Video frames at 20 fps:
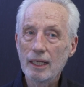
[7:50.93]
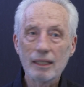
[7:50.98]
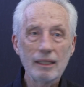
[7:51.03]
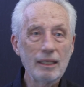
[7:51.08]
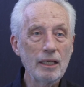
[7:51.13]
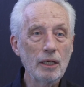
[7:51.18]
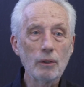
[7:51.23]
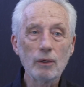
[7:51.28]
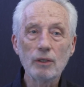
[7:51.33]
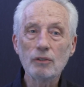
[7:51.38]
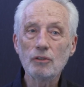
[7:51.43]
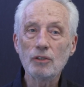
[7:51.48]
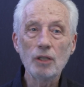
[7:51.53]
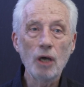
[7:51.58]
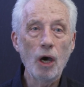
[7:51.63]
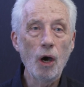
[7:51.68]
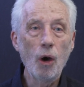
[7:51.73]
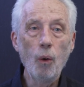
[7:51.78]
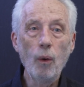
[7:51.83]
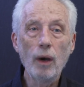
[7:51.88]
There is
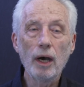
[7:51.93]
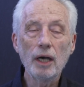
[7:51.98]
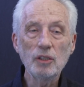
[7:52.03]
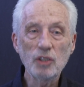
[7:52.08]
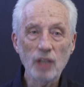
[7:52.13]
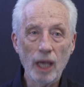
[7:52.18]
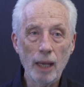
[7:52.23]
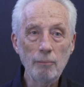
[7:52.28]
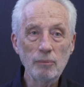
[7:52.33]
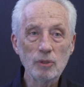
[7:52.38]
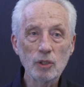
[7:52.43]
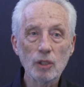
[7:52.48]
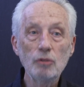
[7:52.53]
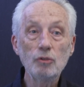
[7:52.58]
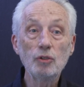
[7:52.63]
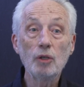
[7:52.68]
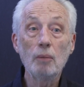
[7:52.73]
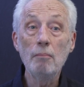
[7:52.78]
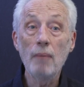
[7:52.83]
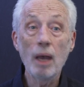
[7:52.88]
no attempt
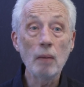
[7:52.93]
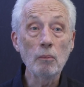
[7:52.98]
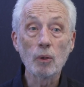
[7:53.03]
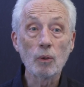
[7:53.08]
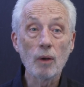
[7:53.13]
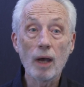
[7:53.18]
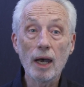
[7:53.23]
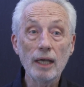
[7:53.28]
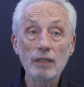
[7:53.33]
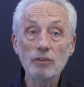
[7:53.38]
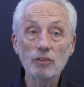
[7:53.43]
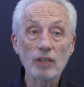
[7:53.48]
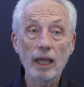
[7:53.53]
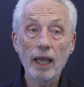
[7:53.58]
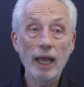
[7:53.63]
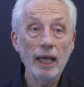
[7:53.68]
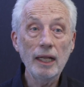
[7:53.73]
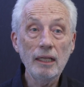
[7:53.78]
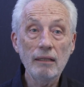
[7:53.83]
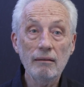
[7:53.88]
to memorize
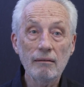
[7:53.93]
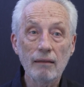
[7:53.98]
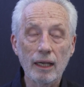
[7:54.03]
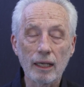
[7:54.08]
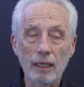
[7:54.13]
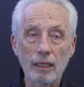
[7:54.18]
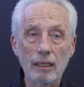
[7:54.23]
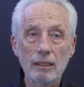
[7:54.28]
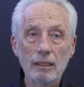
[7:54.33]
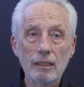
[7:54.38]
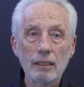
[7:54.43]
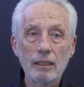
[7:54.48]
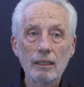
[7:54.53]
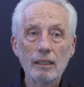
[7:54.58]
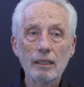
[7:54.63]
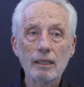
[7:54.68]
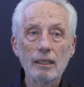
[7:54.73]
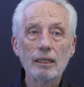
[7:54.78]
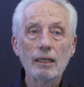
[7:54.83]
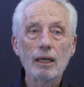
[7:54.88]
anything.
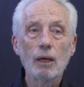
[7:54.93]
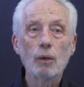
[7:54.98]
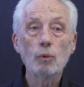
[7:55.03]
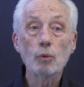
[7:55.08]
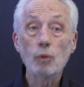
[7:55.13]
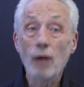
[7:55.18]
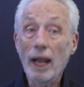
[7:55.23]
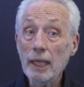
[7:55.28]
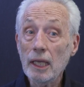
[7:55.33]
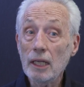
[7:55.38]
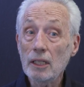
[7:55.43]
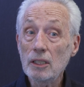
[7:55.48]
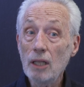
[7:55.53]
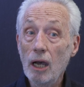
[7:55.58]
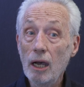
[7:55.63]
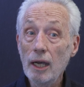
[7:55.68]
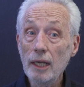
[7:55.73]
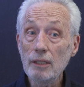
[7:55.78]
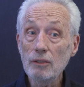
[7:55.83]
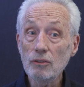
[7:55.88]

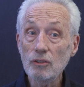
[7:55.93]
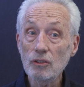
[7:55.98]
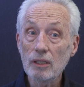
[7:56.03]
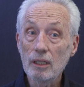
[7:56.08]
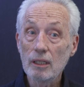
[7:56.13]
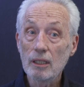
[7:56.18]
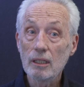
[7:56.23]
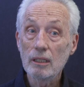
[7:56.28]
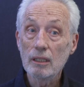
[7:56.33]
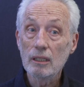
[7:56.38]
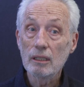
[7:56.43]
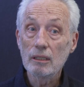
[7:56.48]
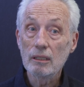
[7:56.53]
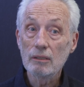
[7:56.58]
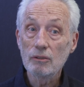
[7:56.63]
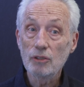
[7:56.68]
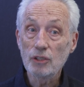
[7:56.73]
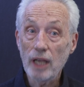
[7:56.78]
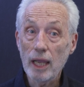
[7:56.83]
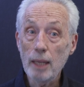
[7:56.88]
Recognize
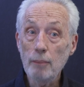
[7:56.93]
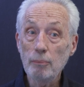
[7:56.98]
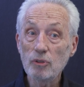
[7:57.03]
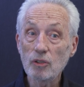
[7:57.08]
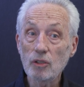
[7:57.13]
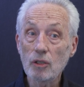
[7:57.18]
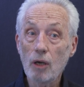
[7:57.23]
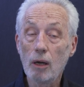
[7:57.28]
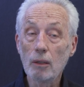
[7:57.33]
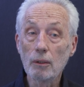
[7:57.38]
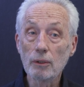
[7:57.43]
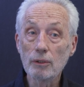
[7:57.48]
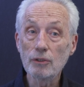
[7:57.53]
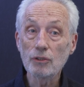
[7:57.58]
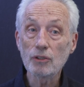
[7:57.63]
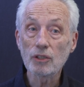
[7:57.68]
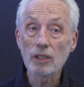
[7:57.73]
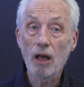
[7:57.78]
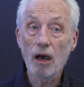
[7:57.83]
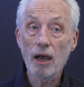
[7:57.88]
shapes,
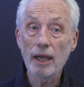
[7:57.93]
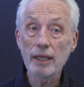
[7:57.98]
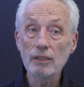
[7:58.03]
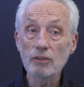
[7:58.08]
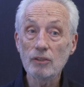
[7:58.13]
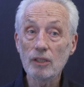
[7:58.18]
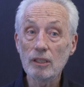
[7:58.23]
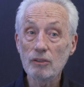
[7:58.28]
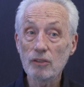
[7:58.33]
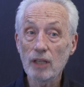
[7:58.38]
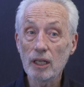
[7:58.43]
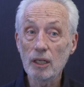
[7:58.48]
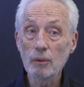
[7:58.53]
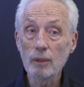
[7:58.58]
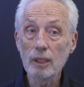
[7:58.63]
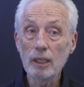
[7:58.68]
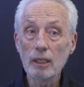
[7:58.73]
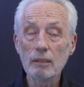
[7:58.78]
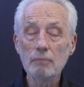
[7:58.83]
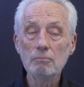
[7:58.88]
colors, lines,
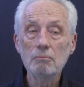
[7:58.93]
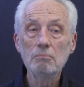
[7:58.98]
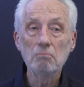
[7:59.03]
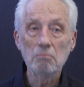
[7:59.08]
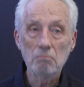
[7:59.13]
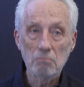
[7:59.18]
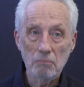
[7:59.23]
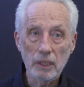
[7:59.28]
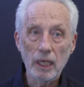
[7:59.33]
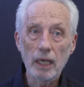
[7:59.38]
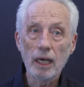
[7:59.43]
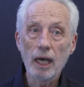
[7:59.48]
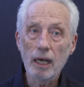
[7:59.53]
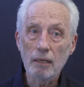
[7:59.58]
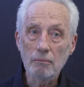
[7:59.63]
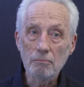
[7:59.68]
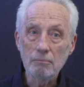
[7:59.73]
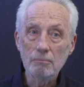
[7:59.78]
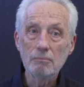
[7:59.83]
etc. Yeah.